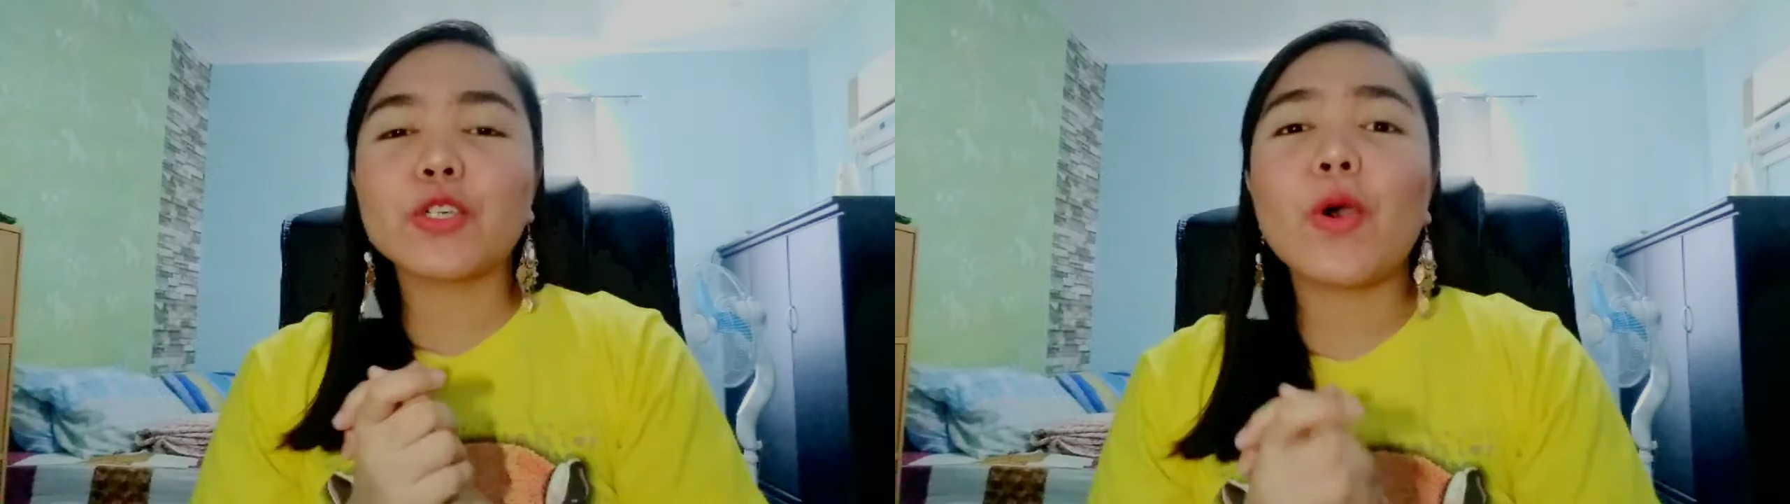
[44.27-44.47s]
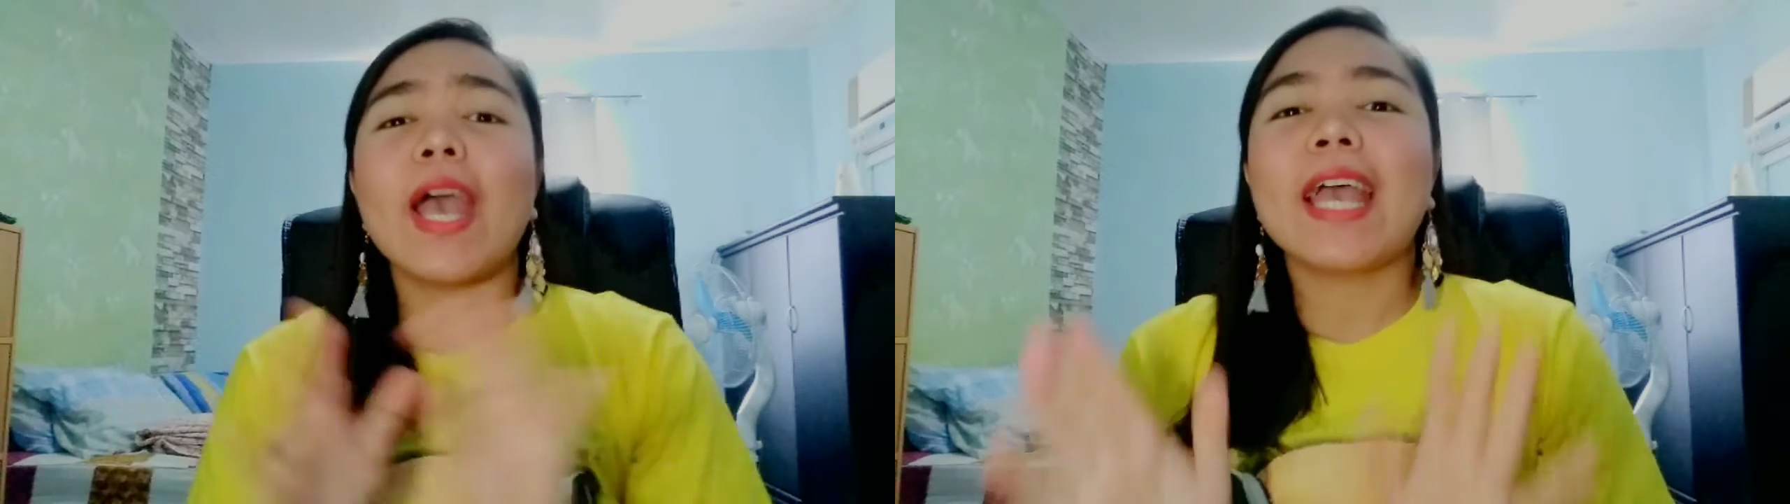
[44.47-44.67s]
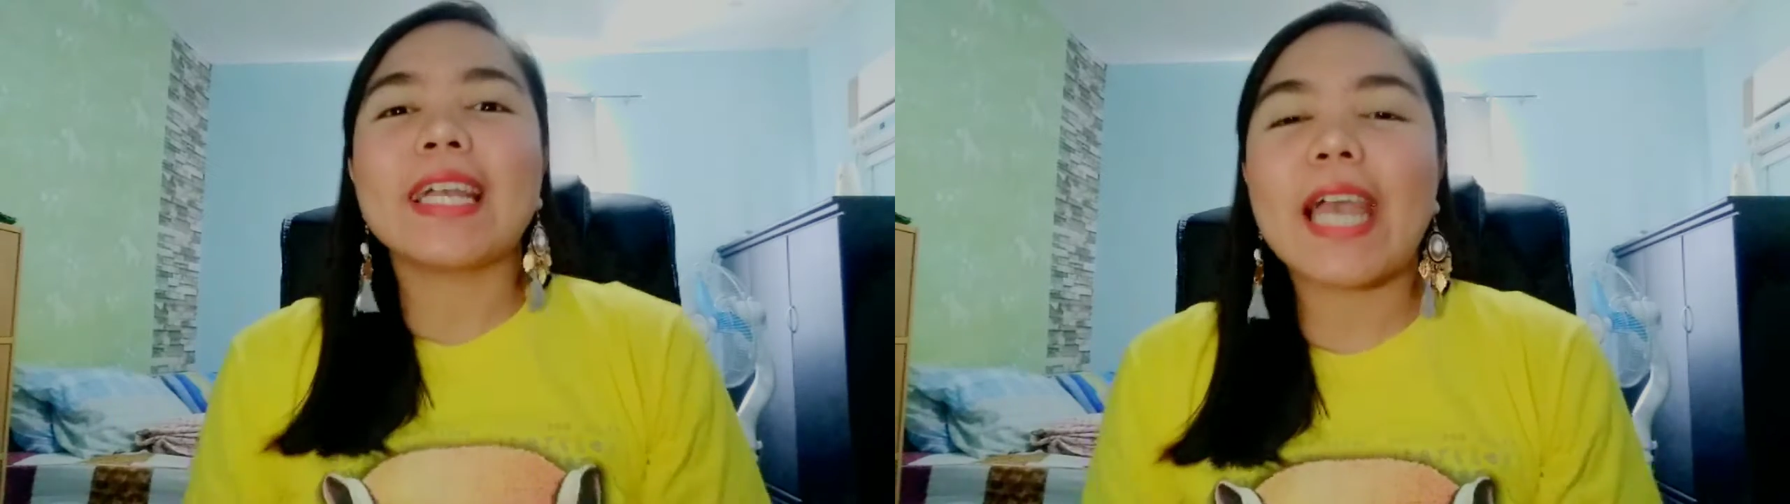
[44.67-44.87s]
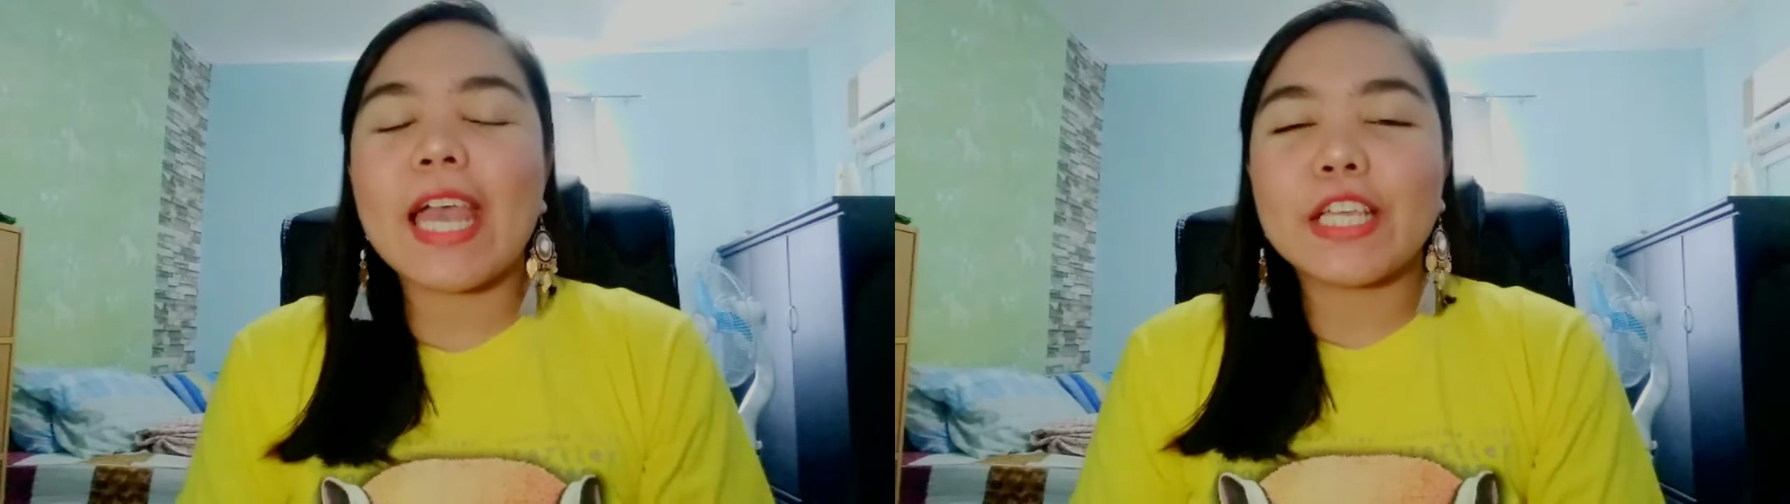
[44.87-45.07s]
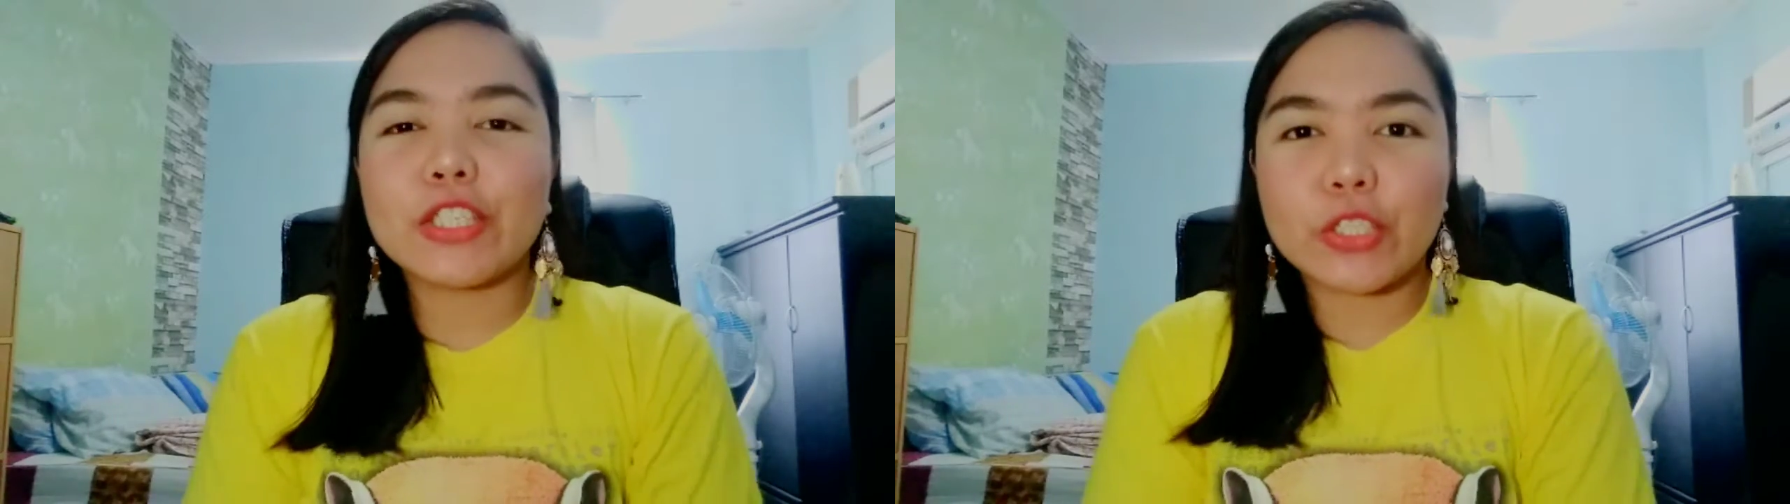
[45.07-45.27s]
So,
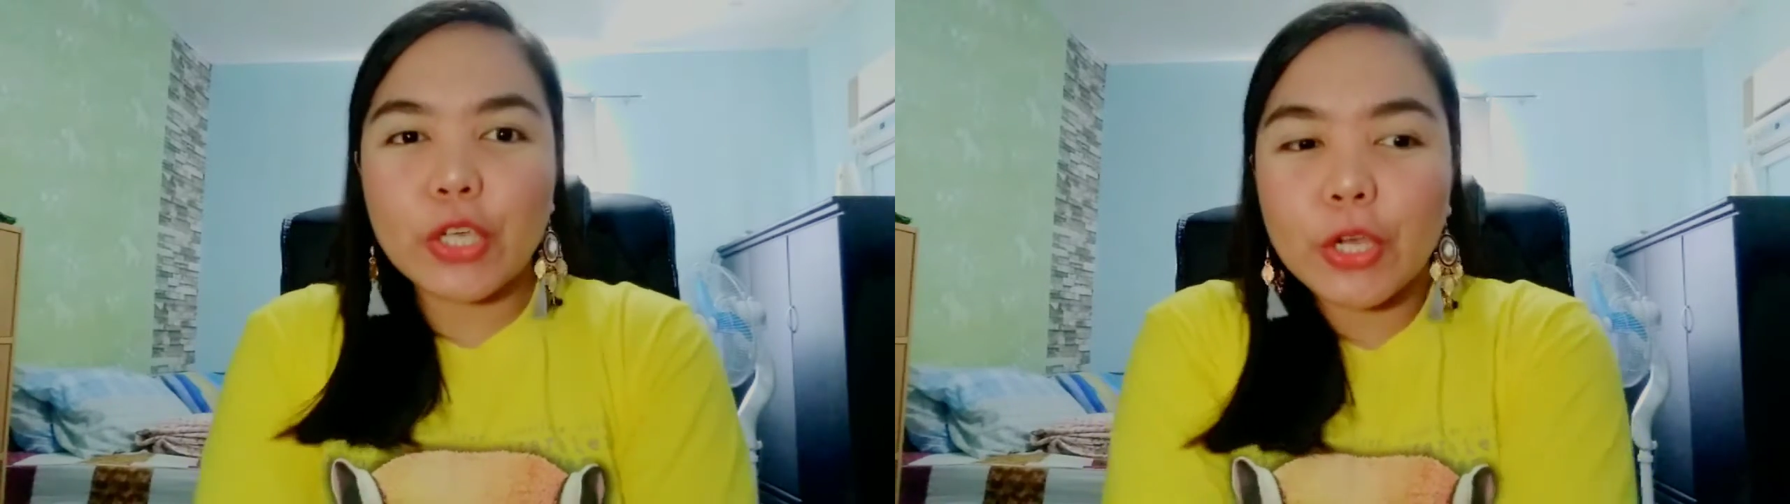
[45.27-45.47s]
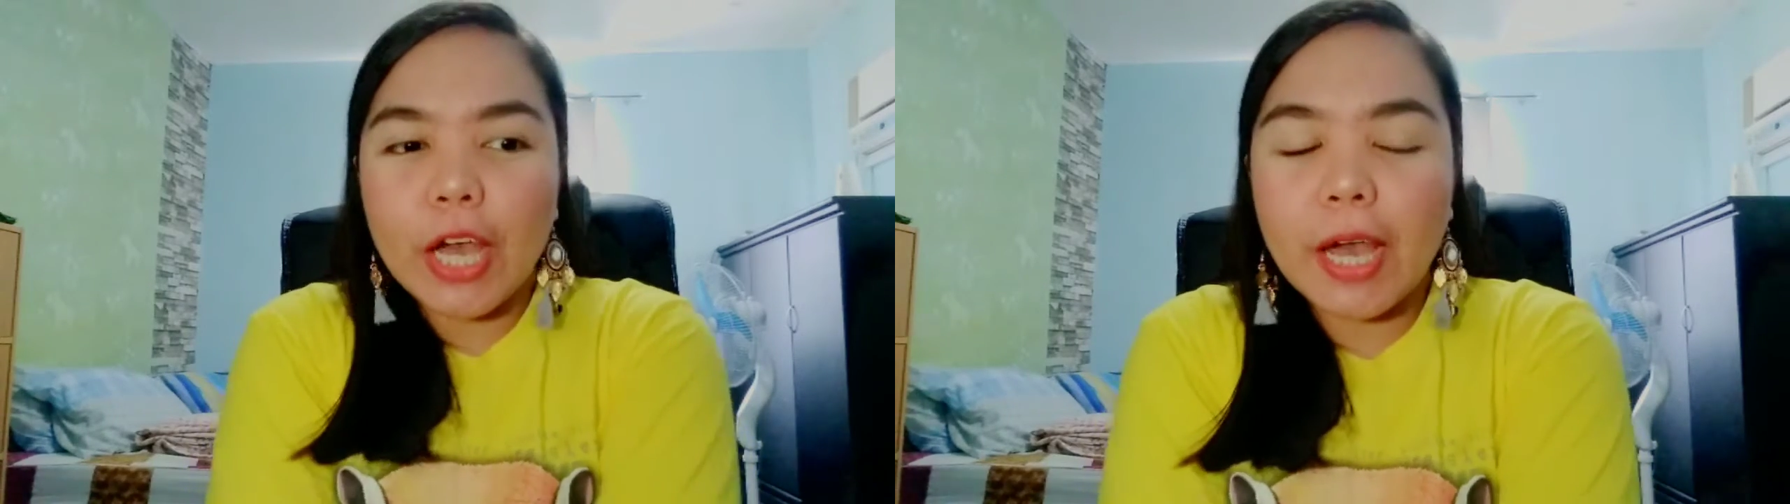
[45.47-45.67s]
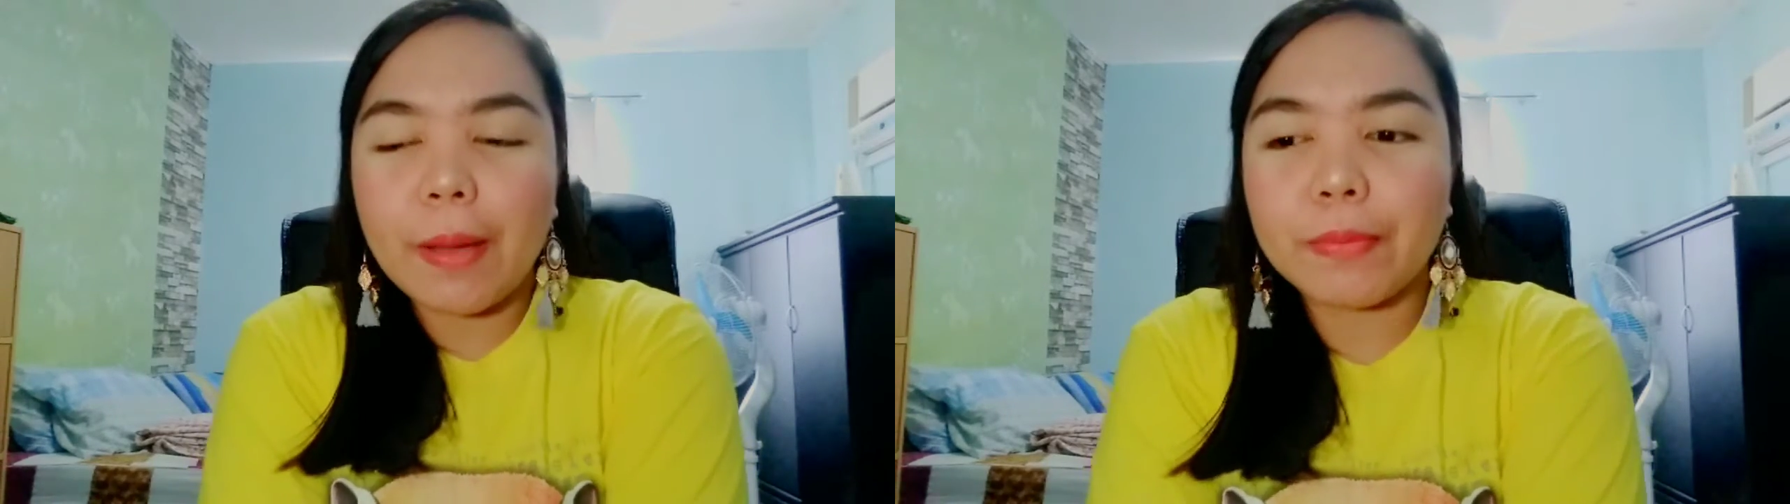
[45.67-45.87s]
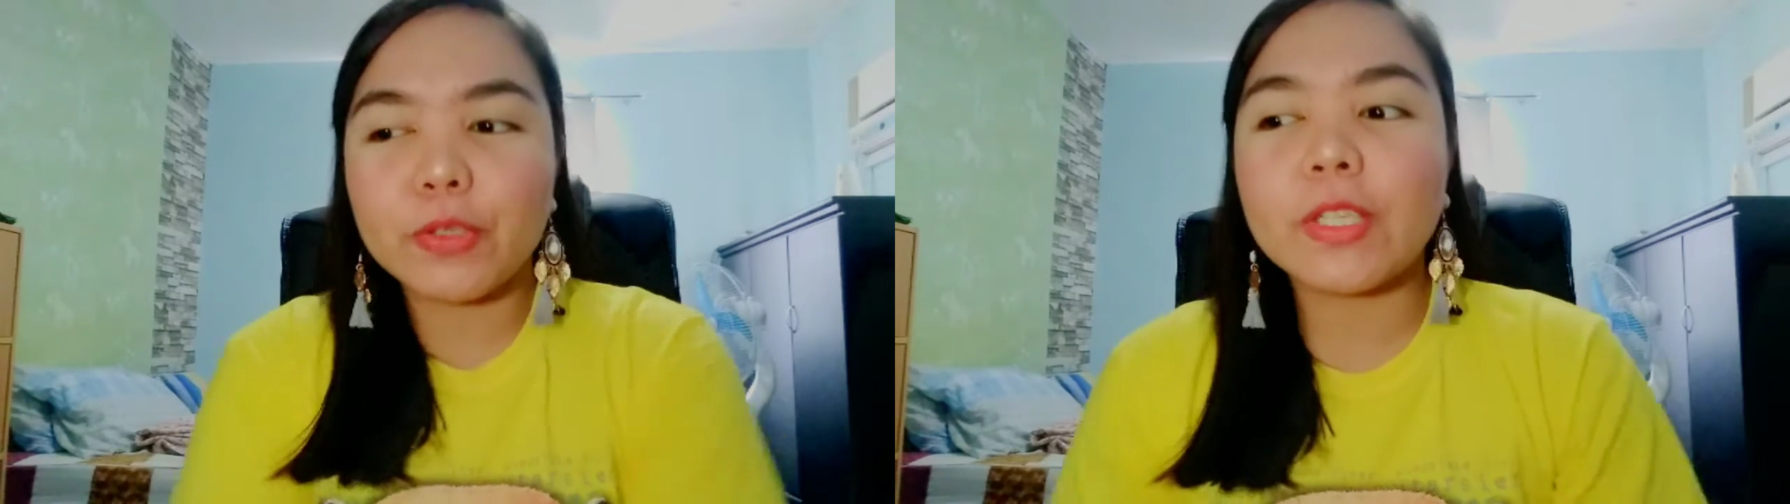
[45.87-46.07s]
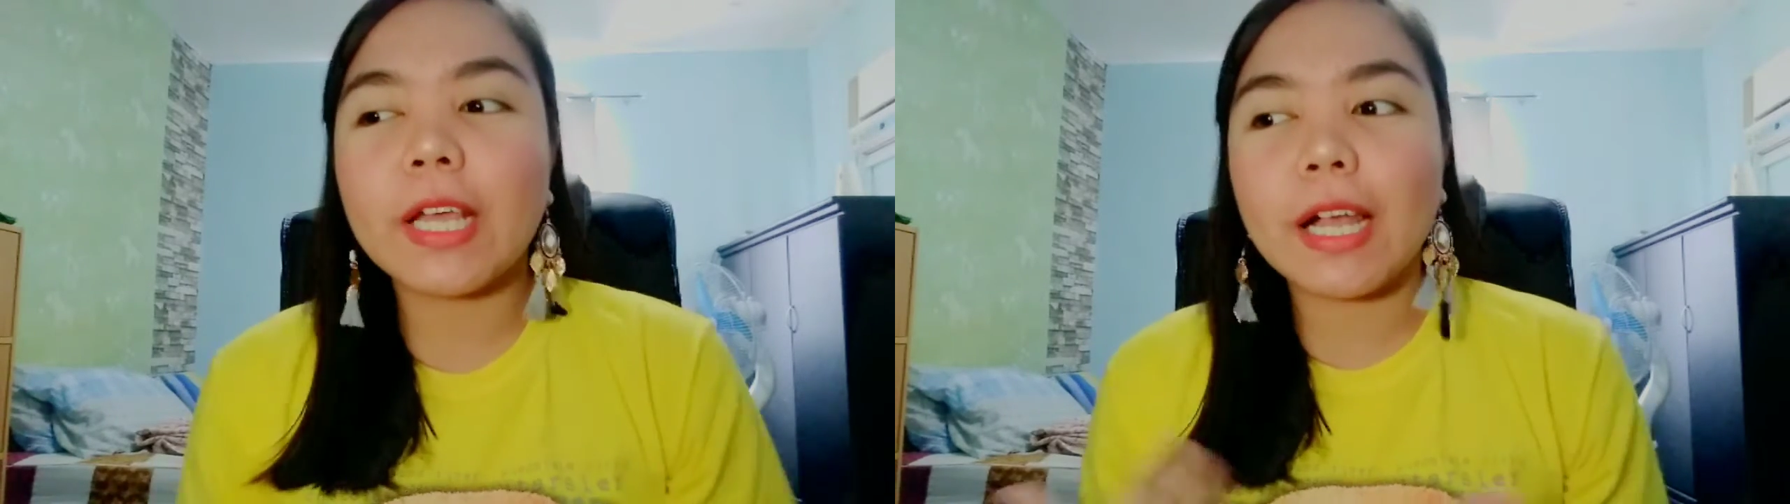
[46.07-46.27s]
guys,
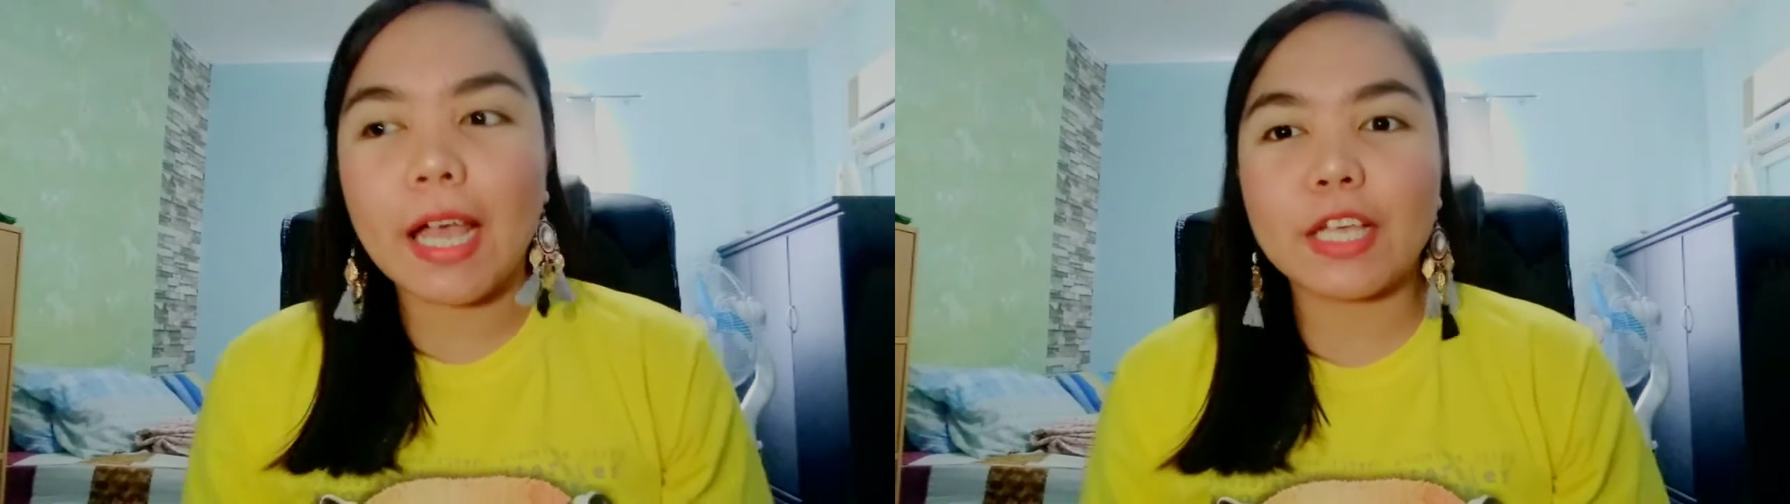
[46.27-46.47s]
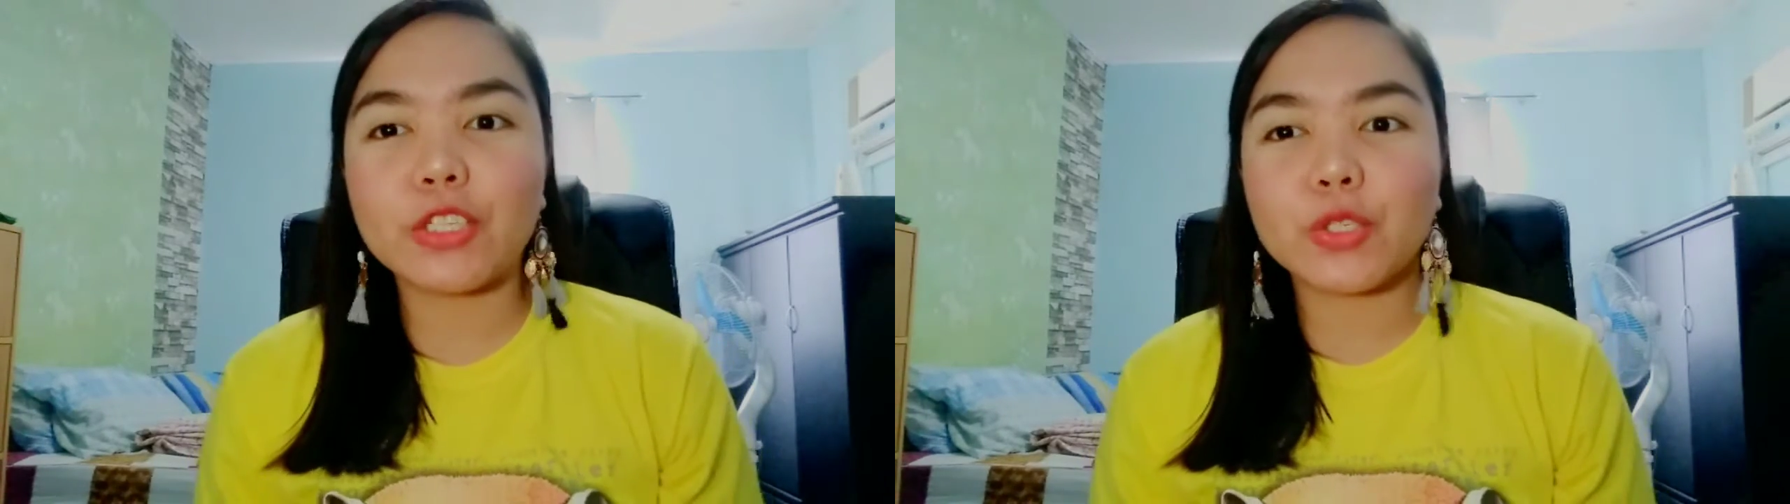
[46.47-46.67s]
yun na nga.